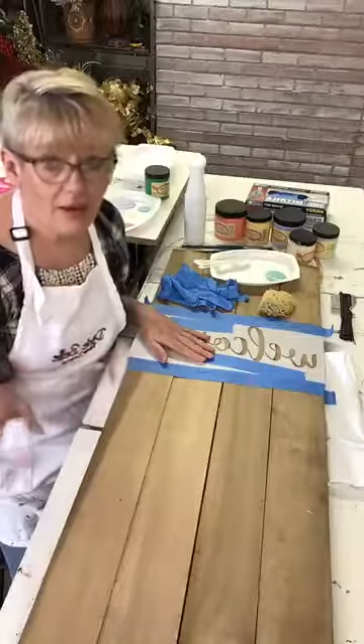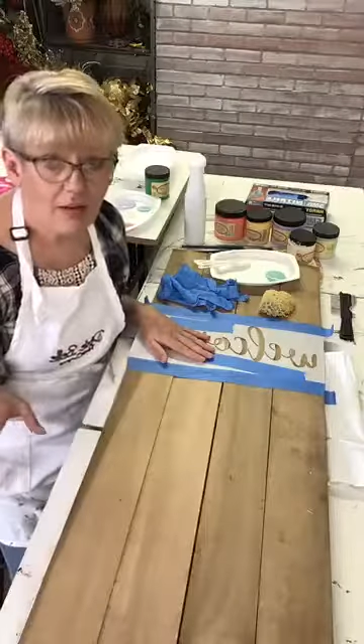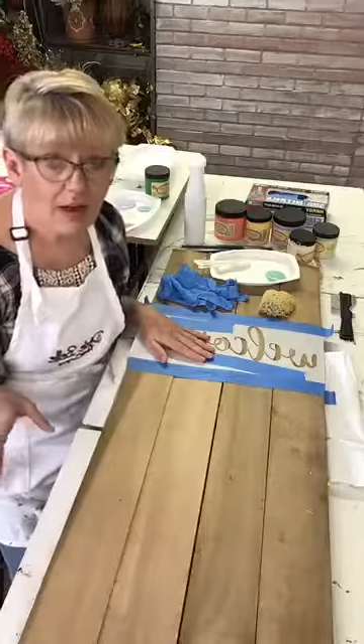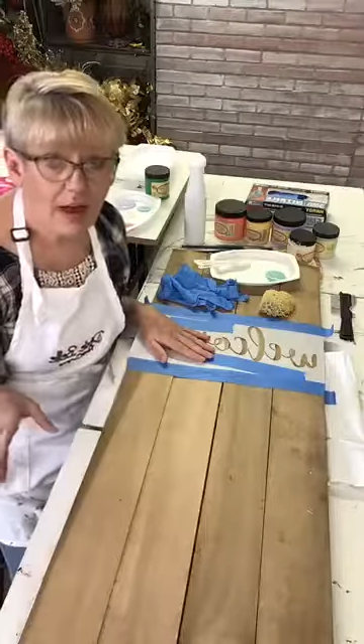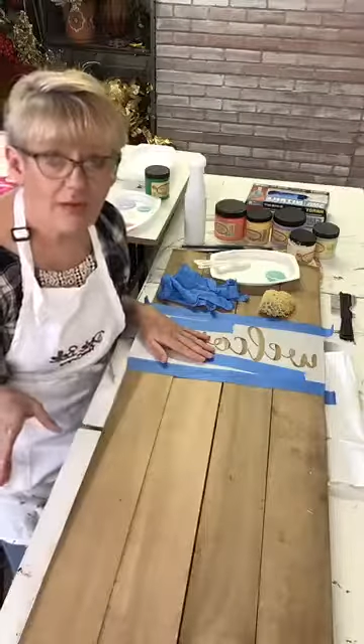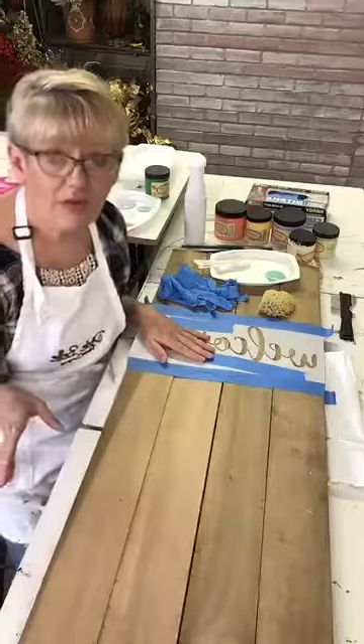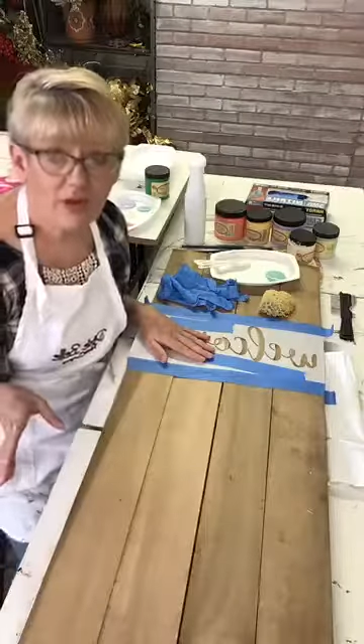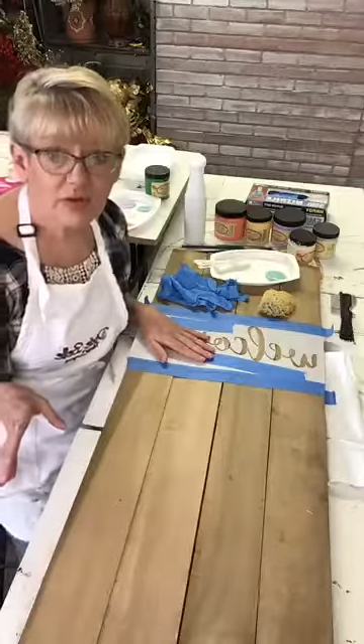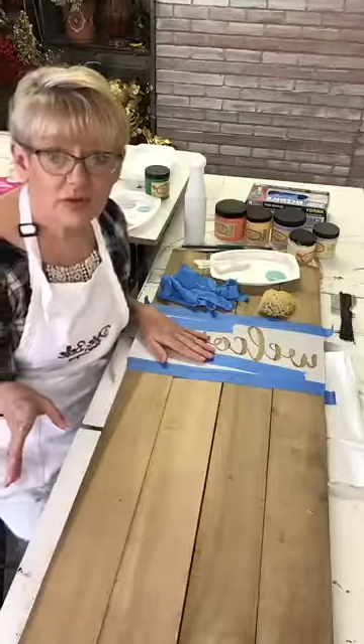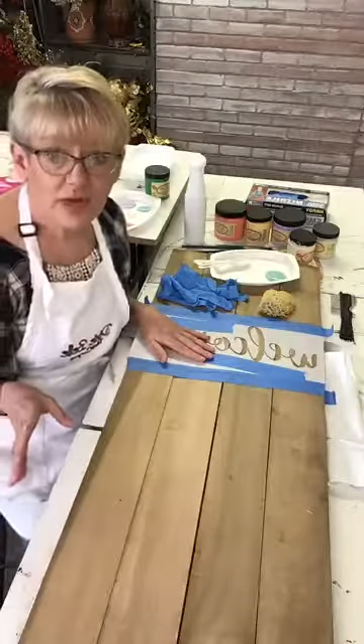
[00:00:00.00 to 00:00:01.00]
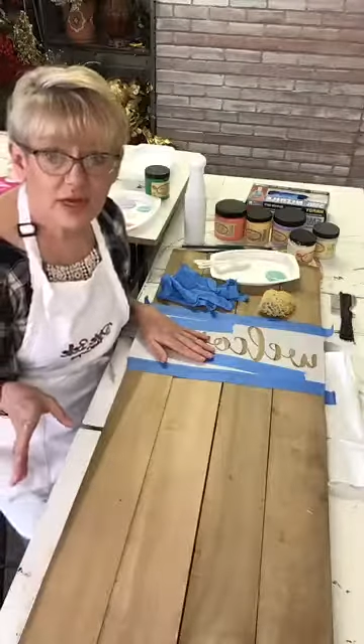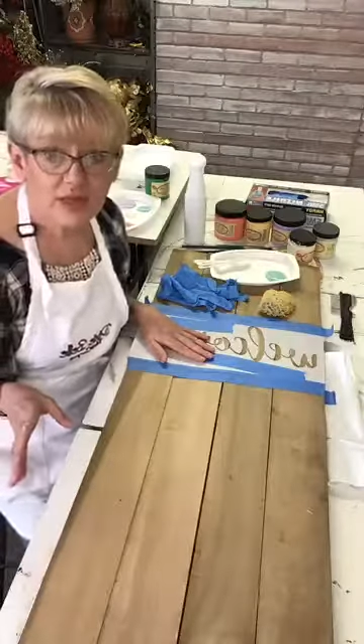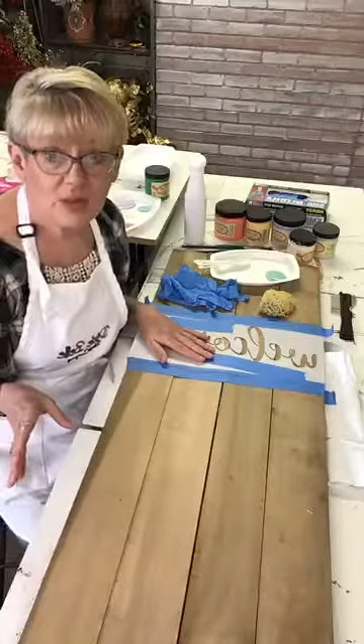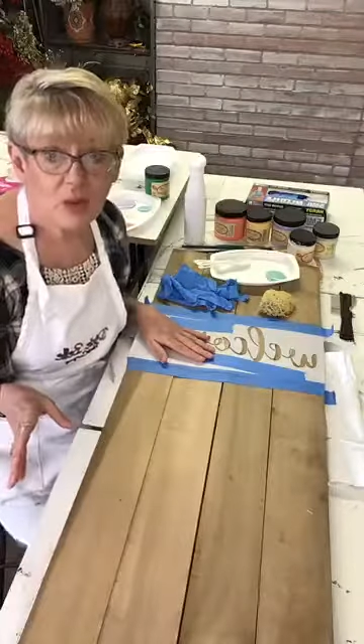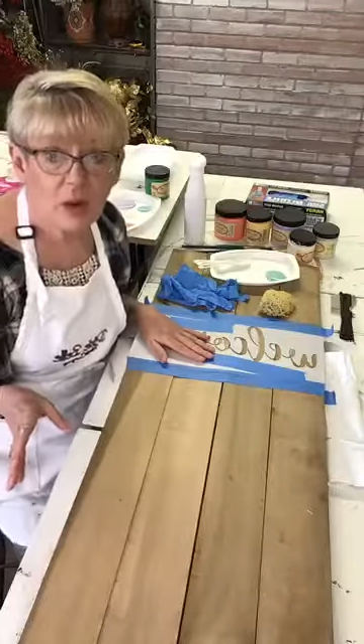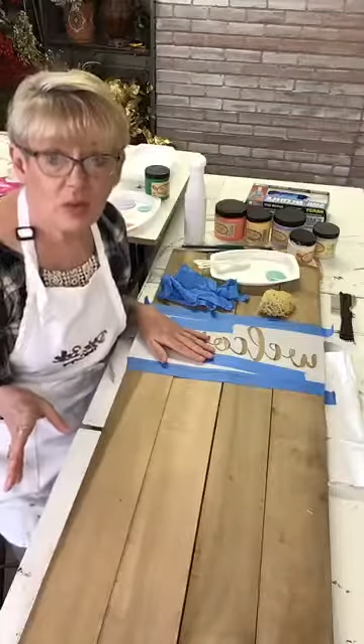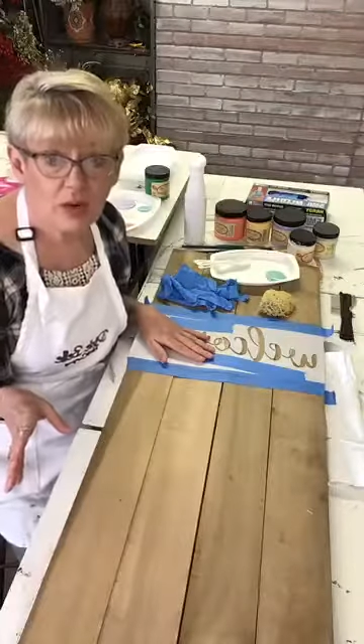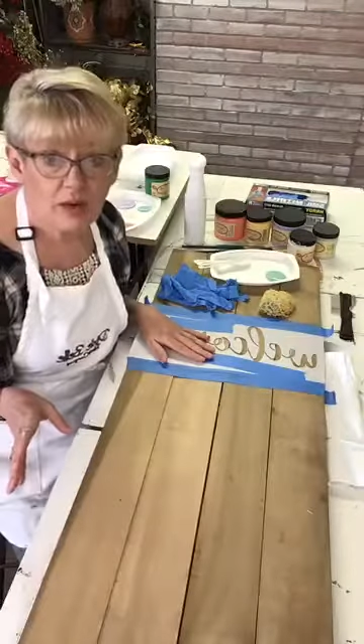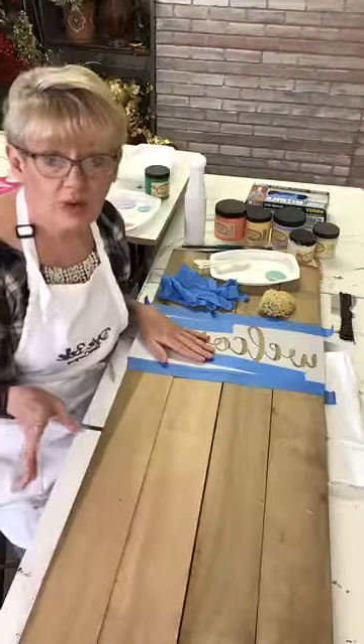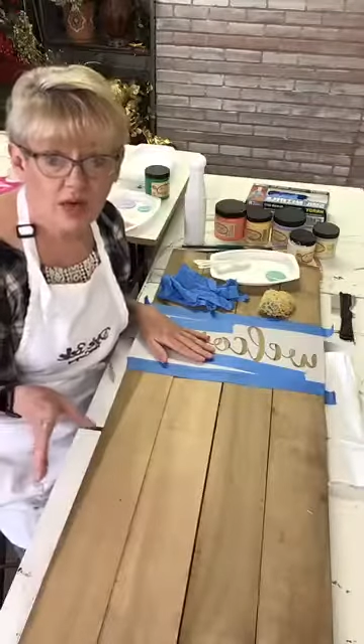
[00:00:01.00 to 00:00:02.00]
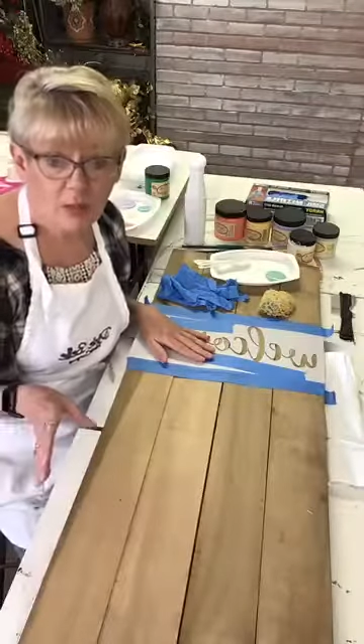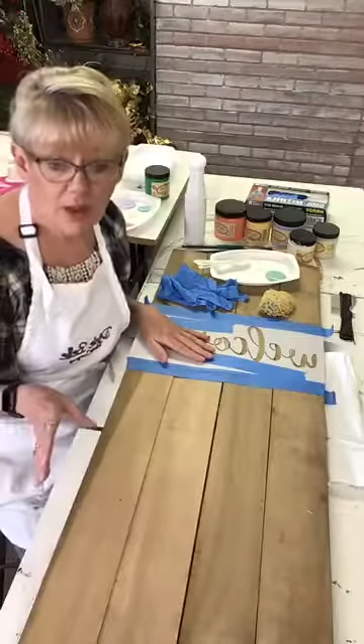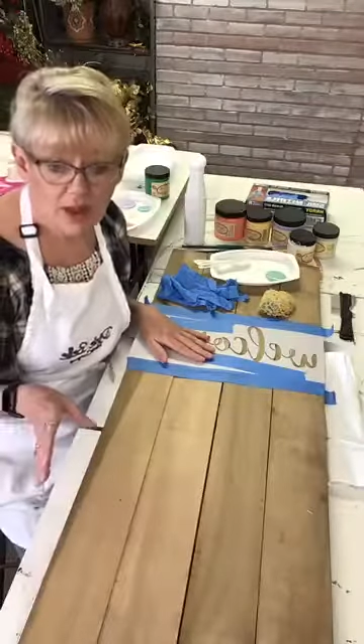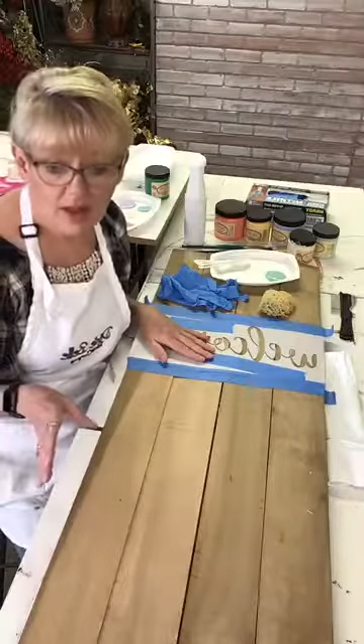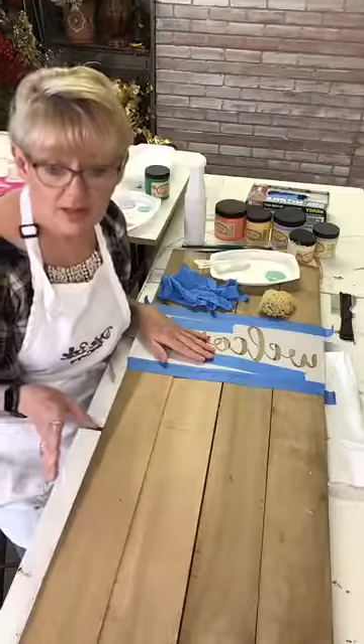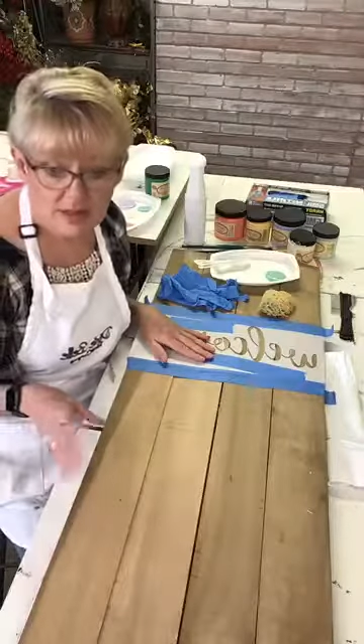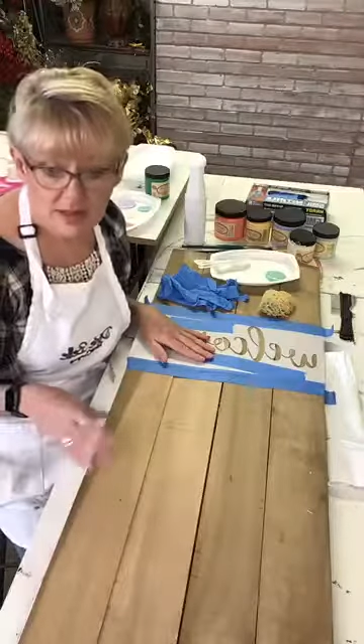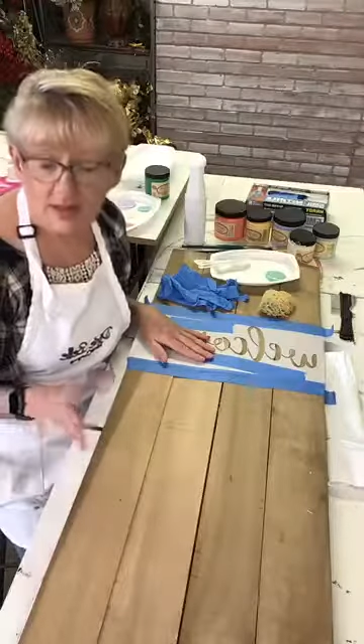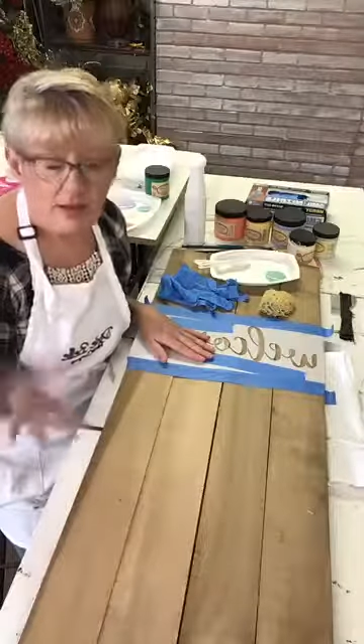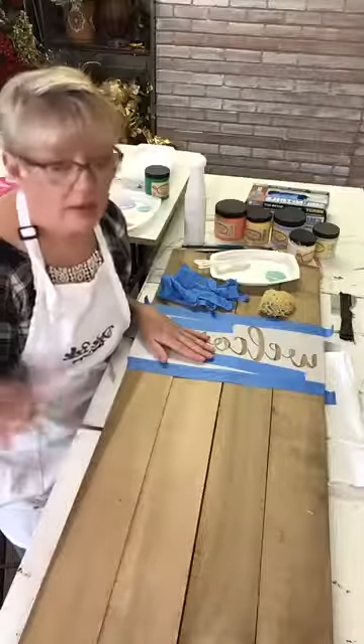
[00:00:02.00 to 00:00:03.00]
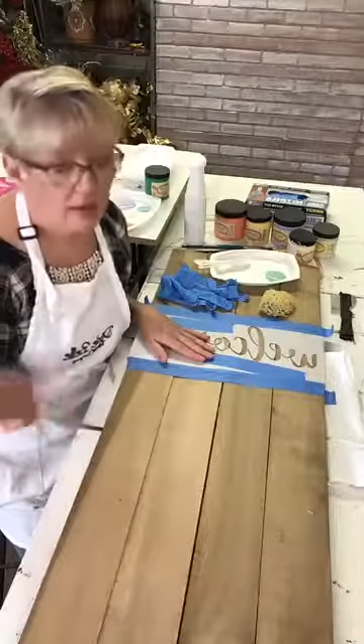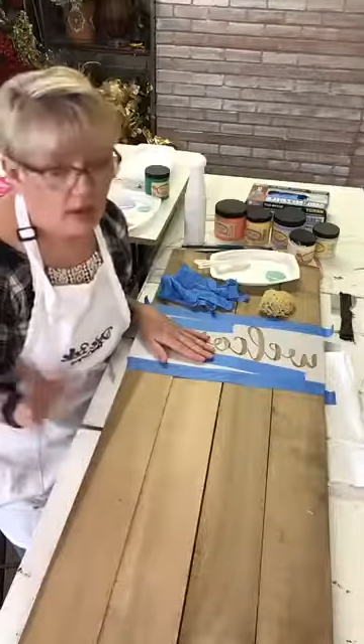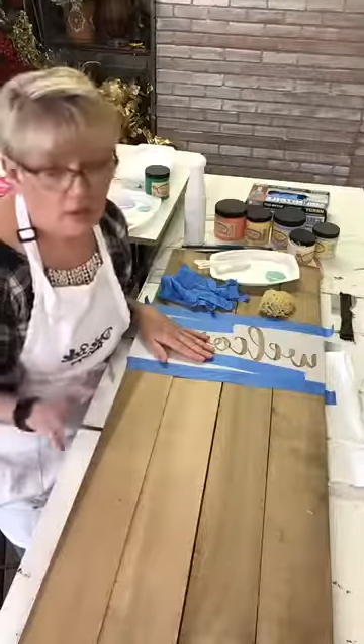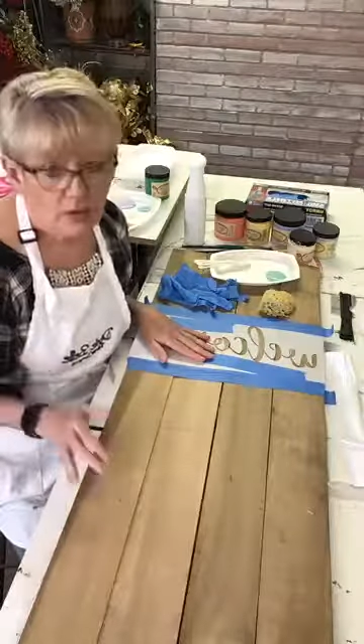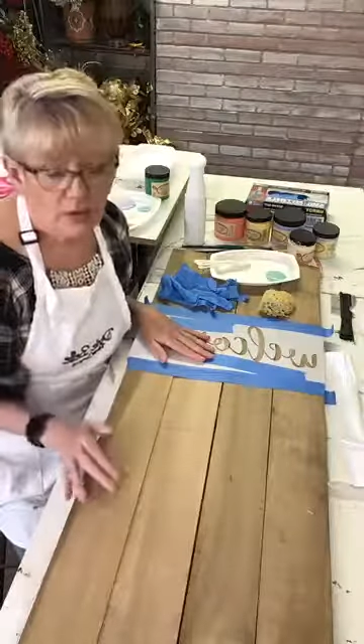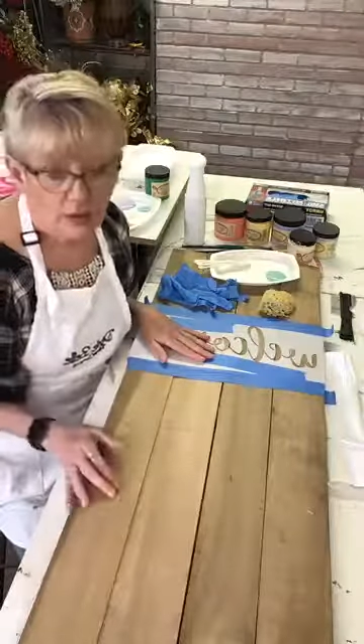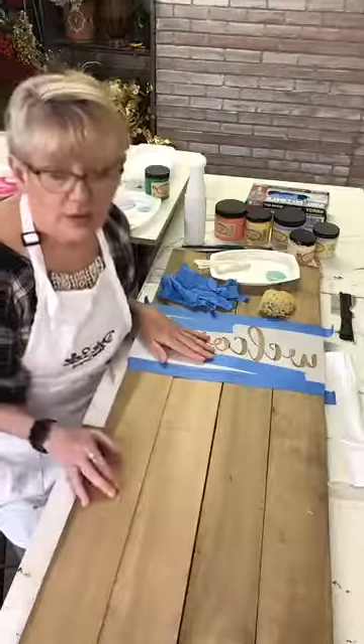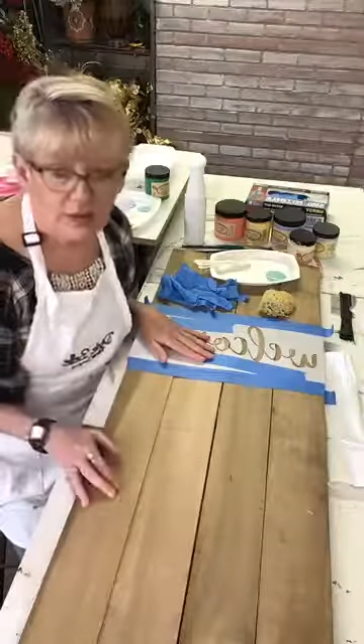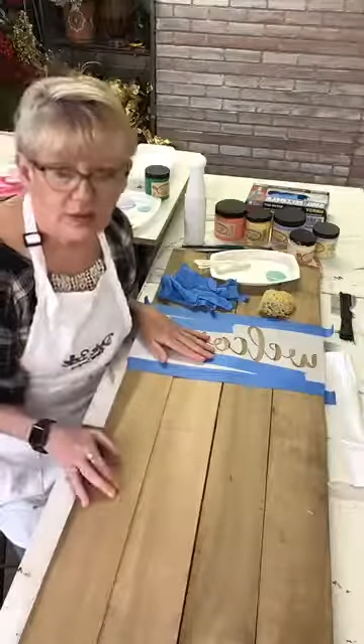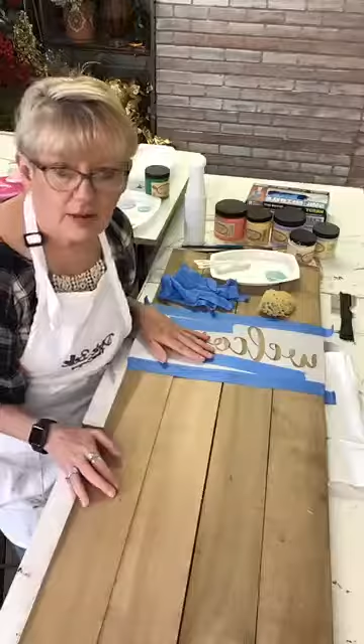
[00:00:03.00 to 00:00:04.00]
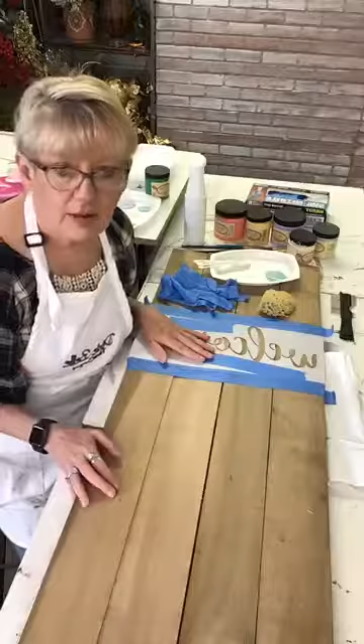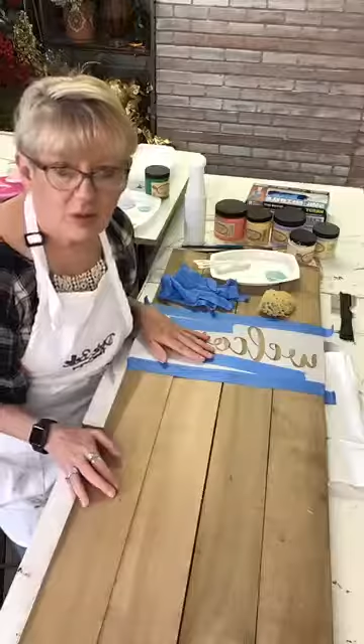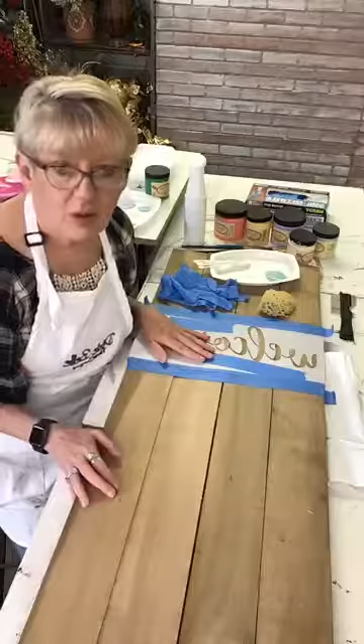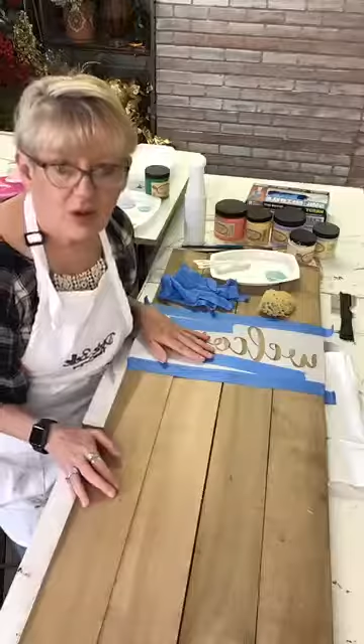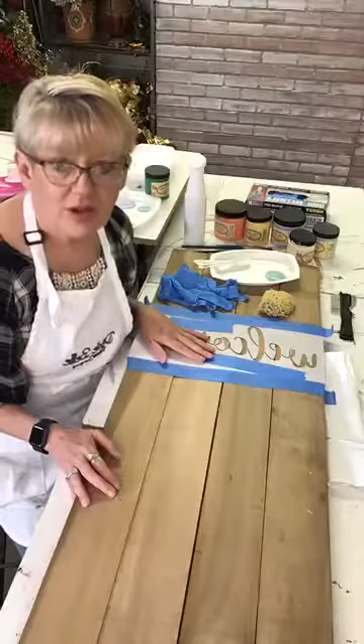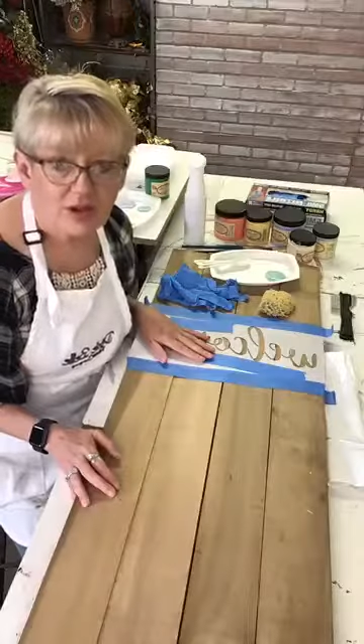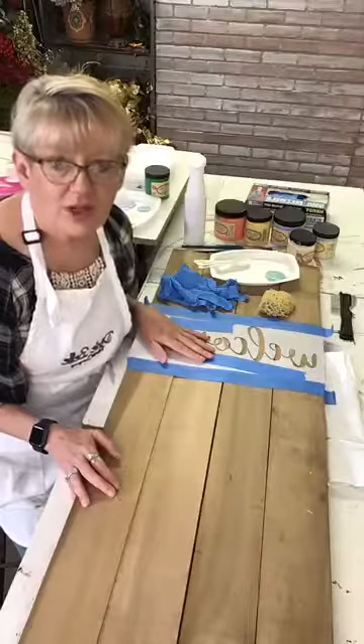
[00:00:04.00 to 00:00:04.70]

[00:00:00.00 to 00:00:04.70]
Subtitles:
have those days where we lose our minds and we forget to clean a brush.